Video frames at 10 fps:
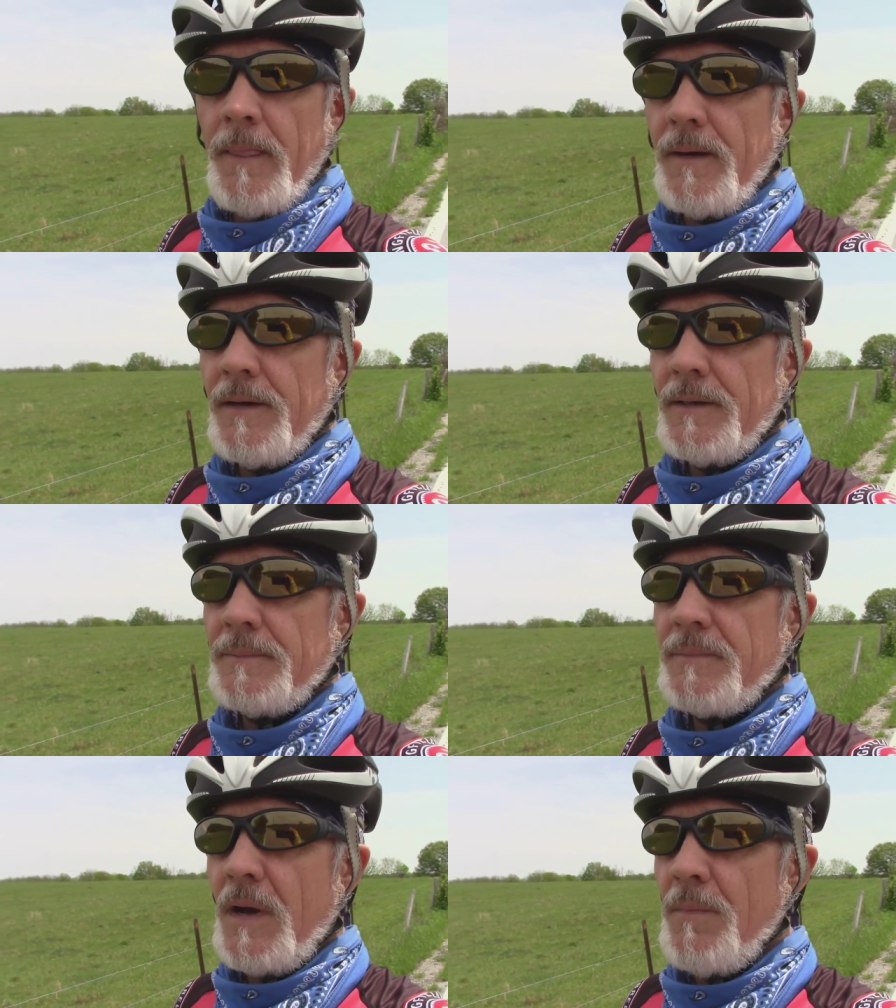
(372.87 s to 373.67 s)

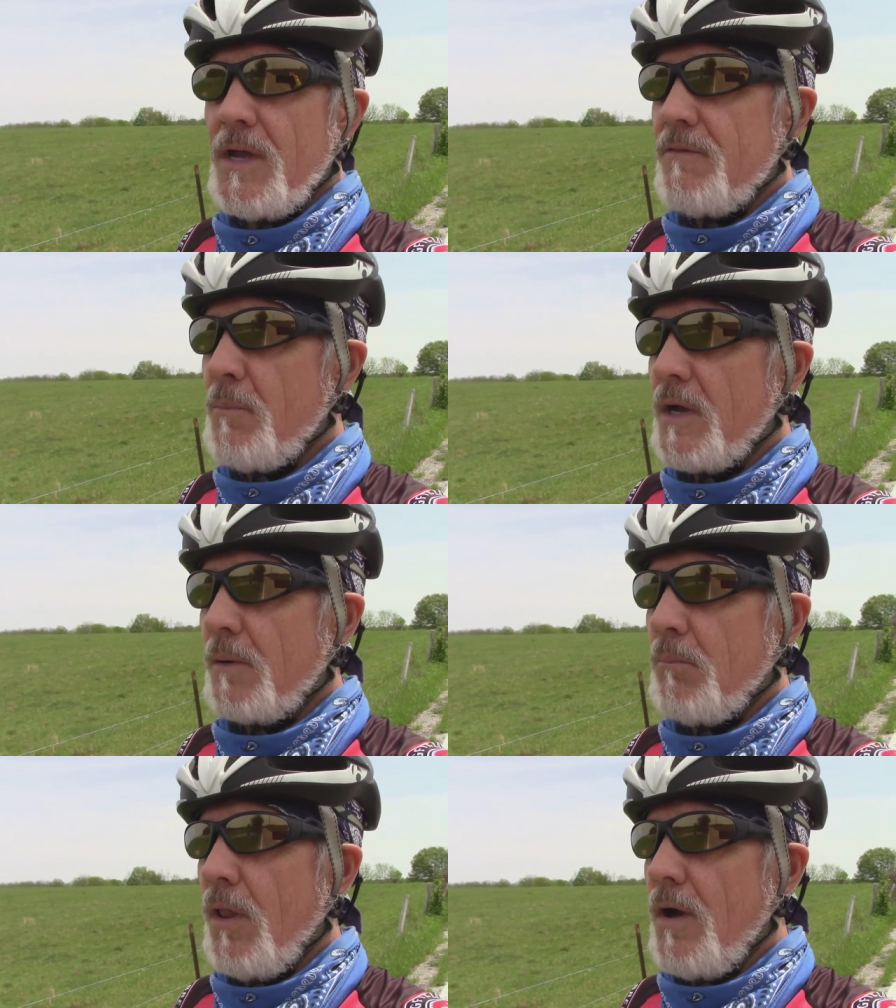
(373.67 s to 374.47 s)
I may even make
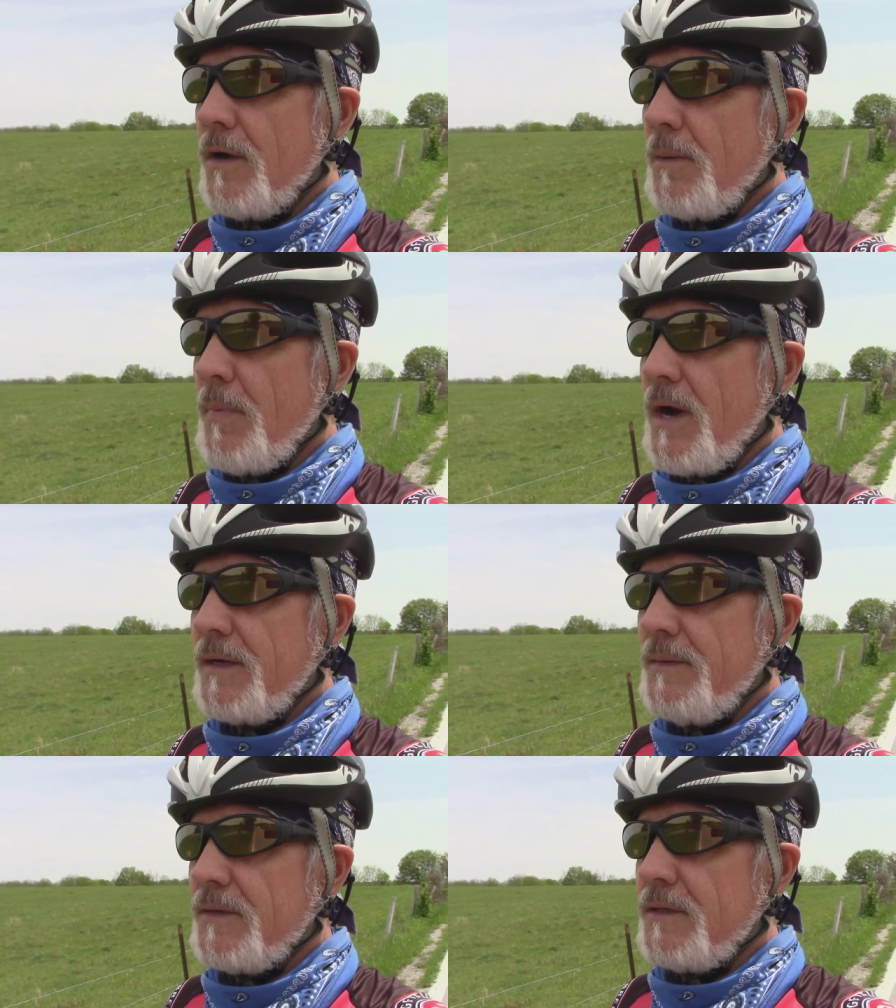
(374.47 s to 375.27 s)
a blog
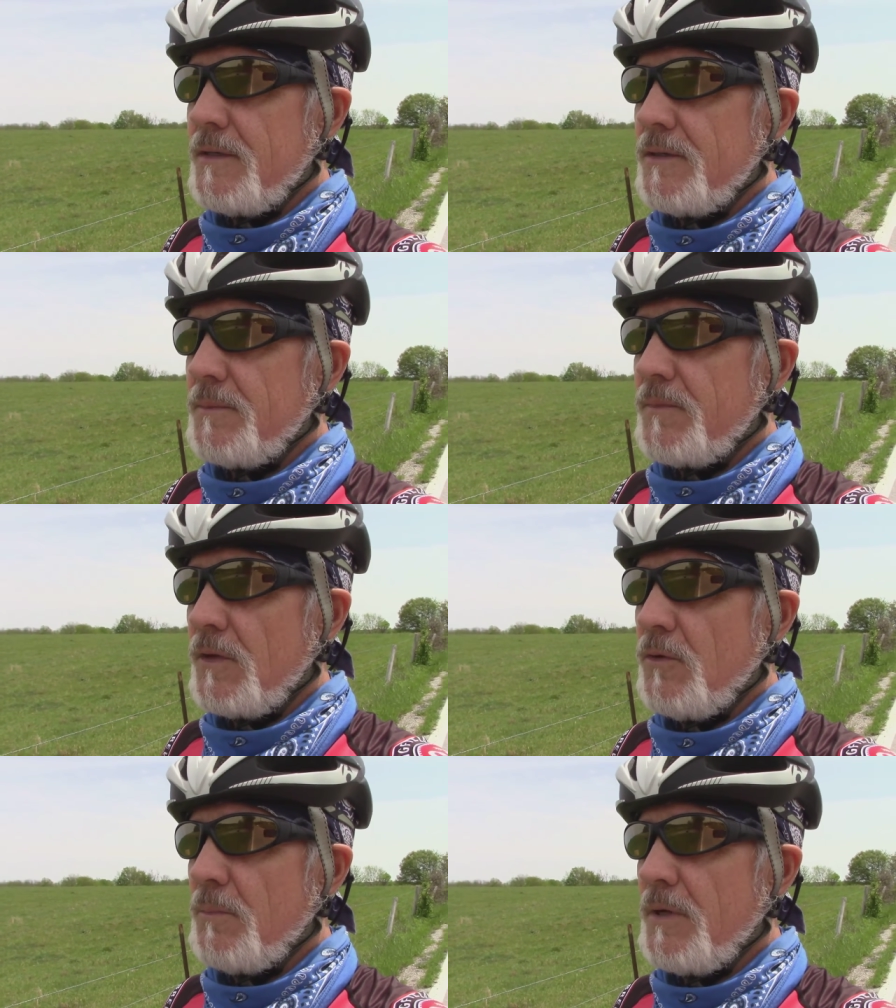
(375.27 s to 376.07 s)
about it, you know,
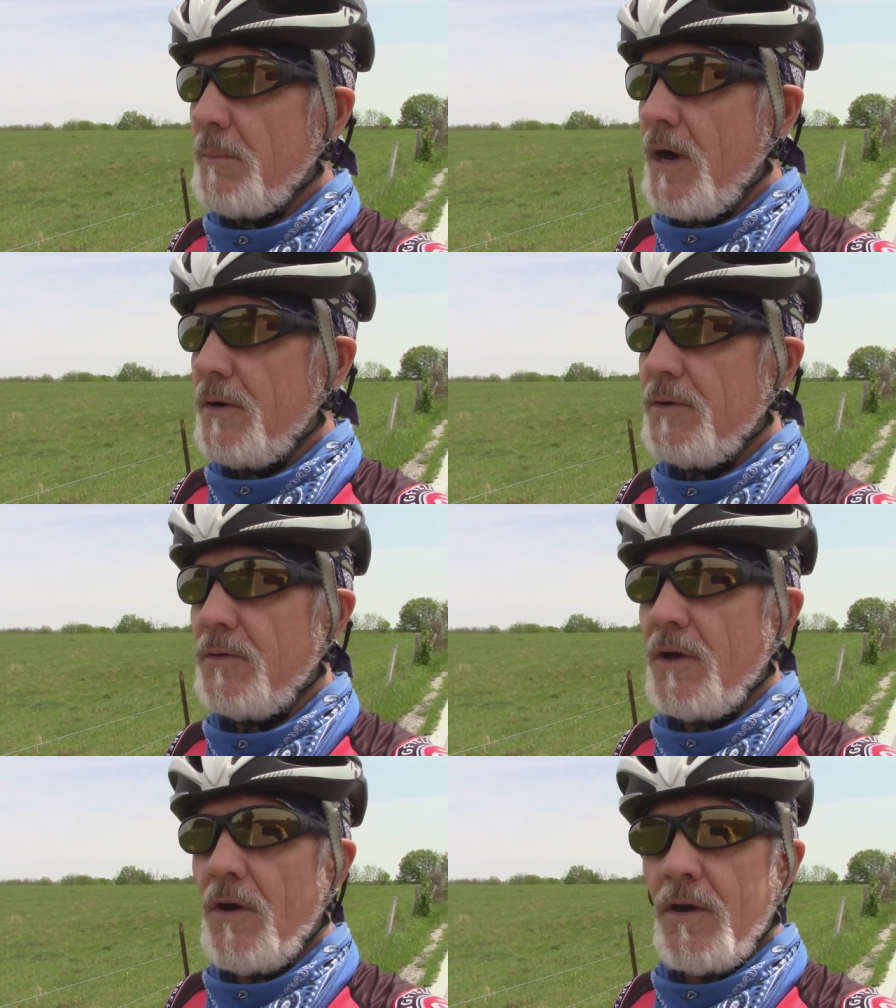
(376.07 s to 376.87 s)
a little bit about
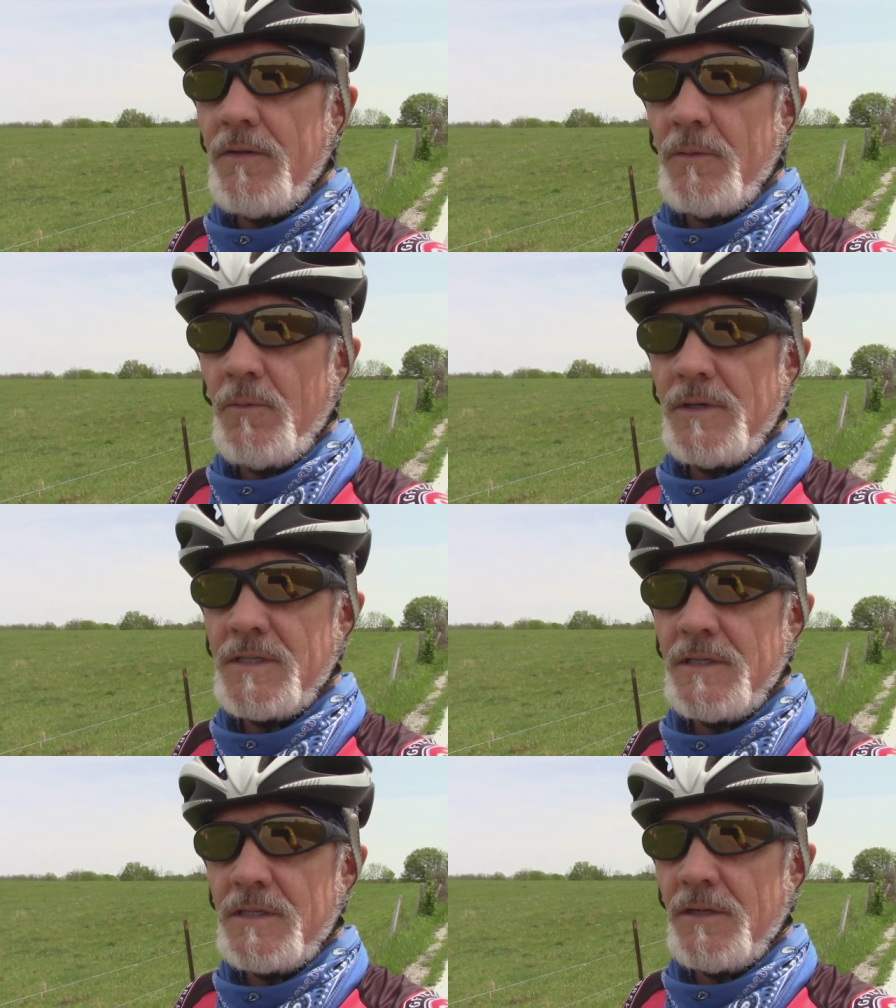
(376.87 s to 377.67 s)
who they are, the
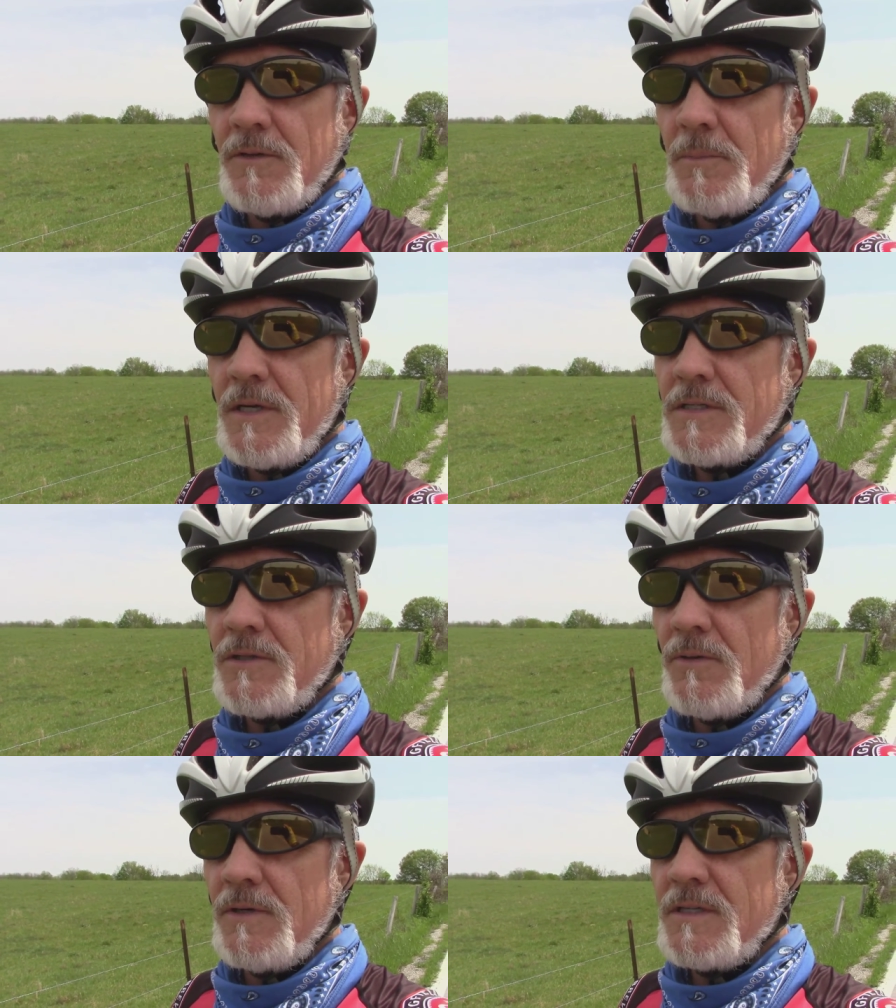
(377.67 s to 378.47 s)
ones that tell the best
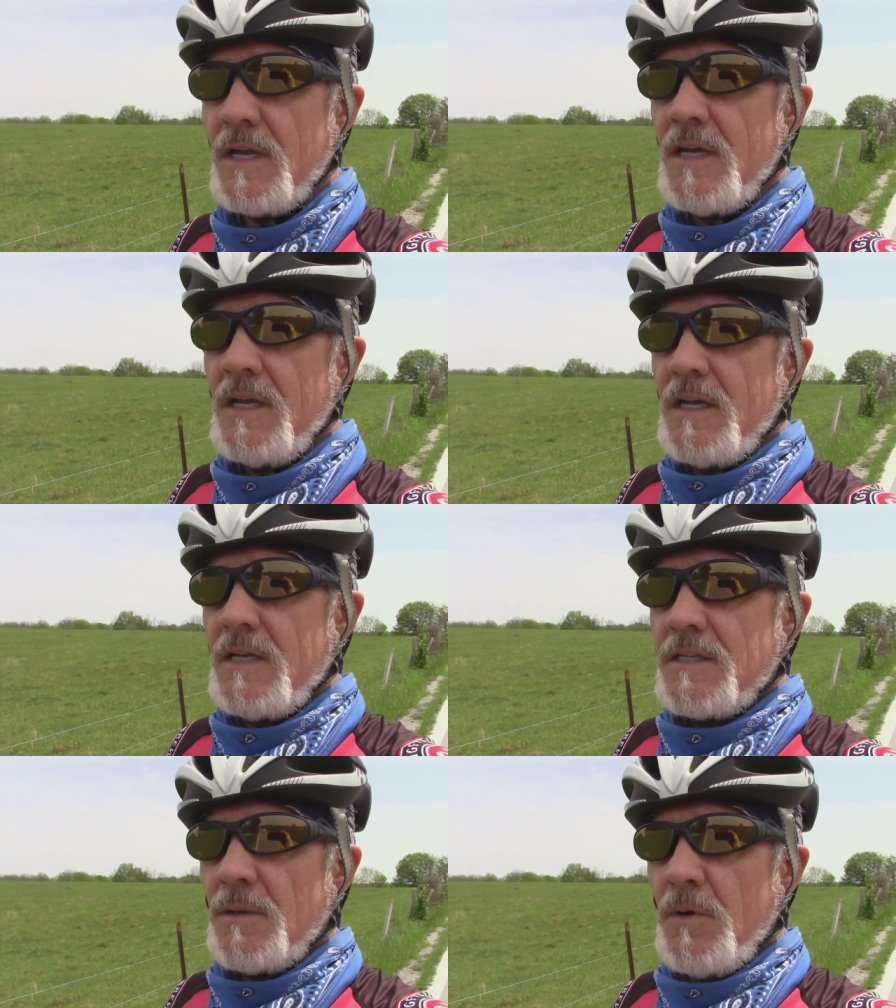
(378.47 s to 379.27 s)
stories.
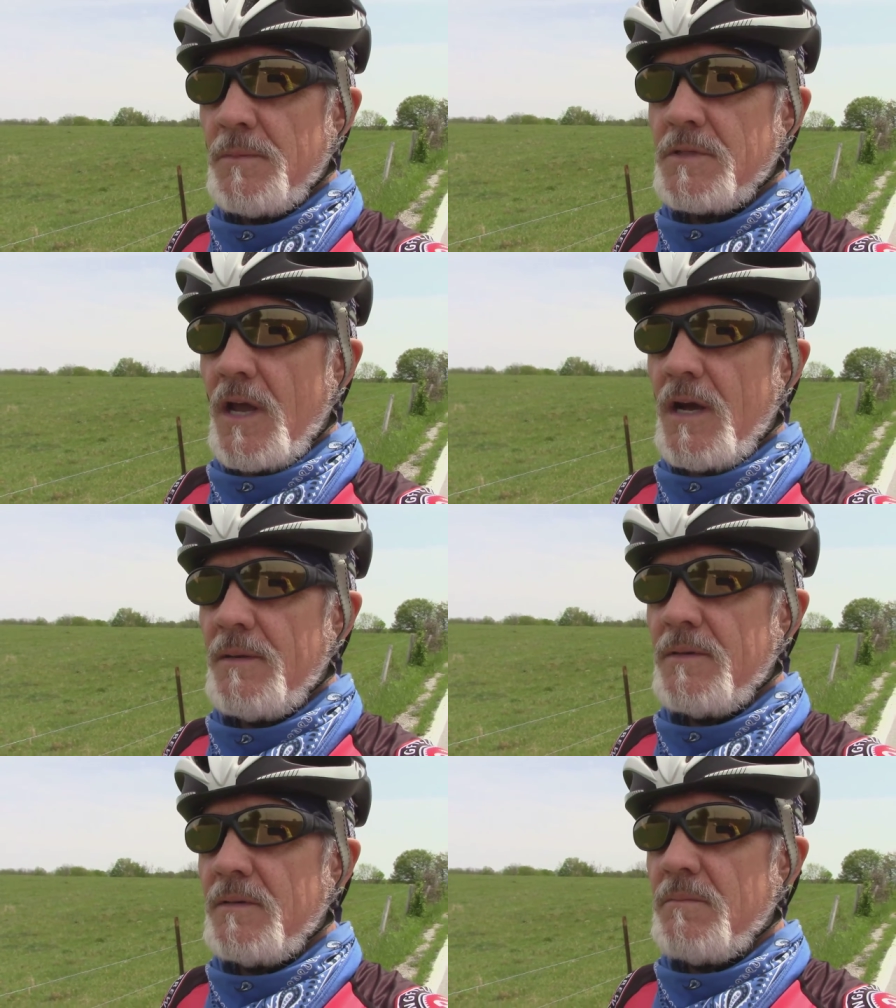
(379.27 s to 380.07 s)
Some of them's
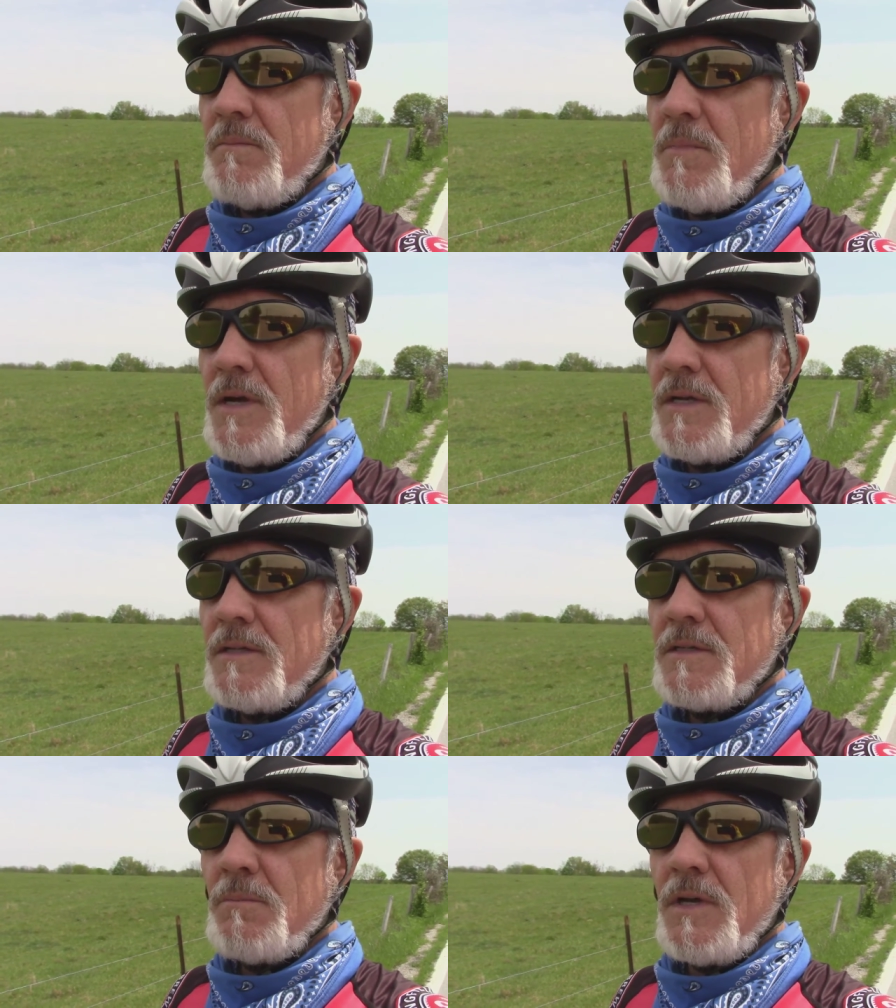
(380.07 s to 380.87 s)
got
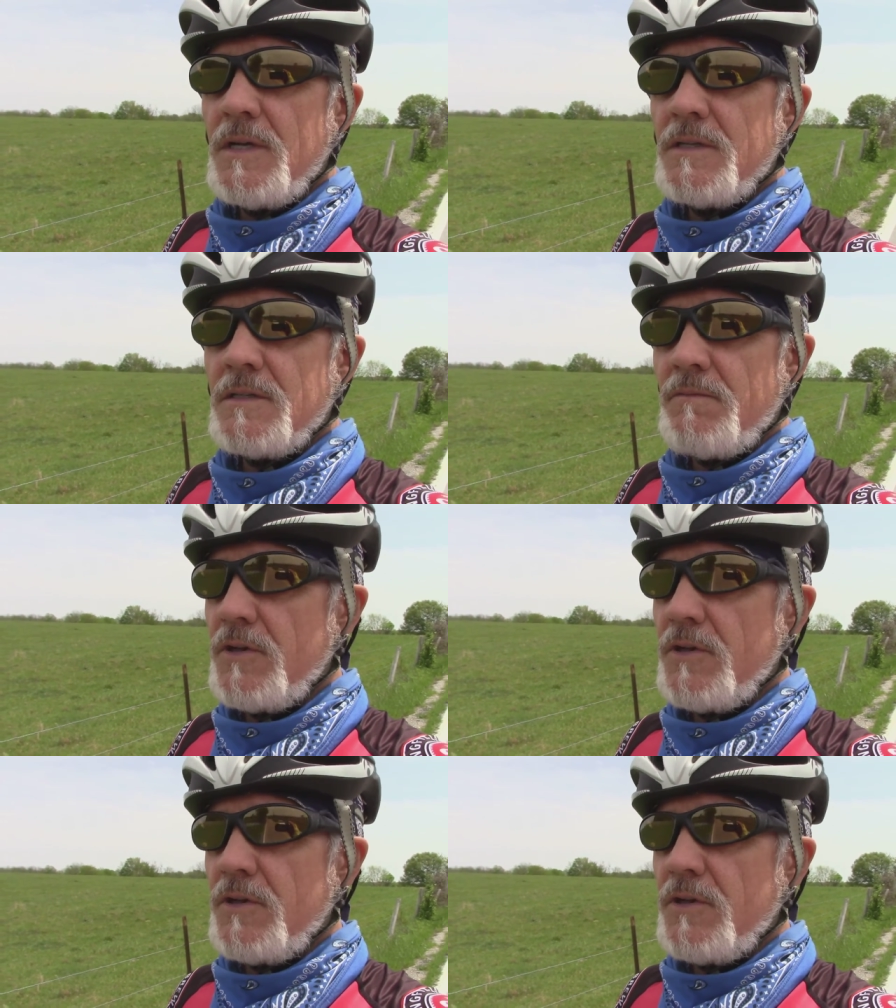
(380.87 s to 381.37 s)
millions and millions of